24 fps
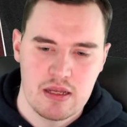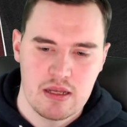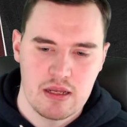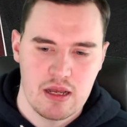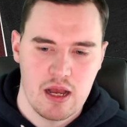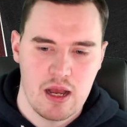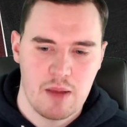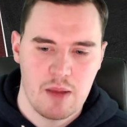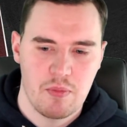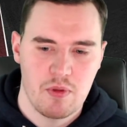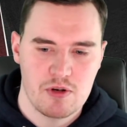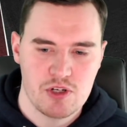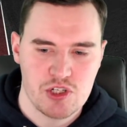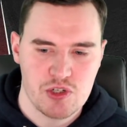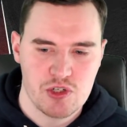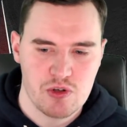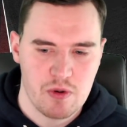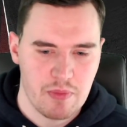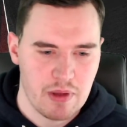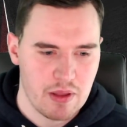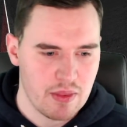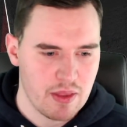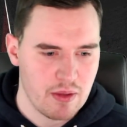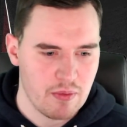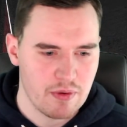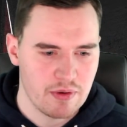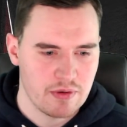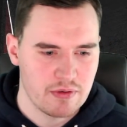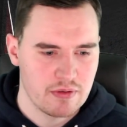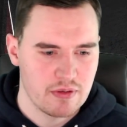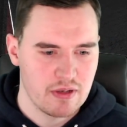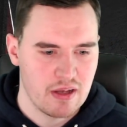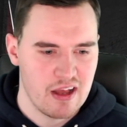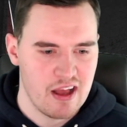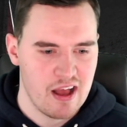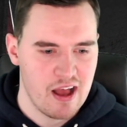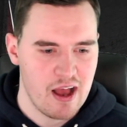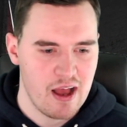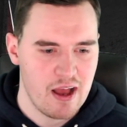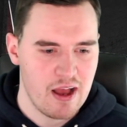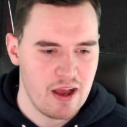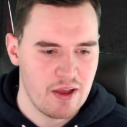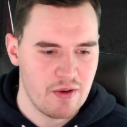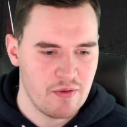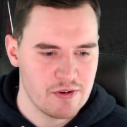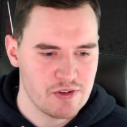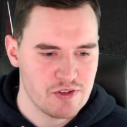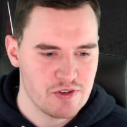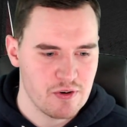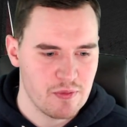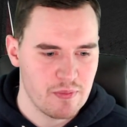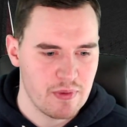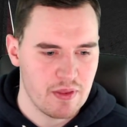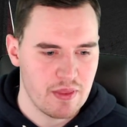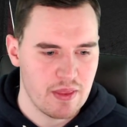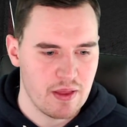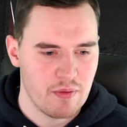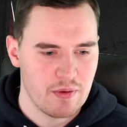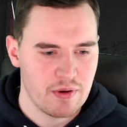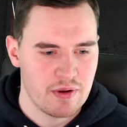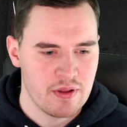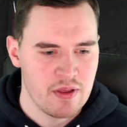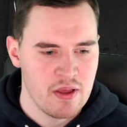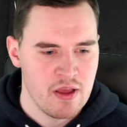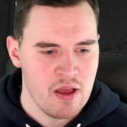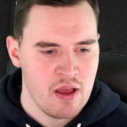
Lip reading: I'm not sure about that one. I'm not sure about that one.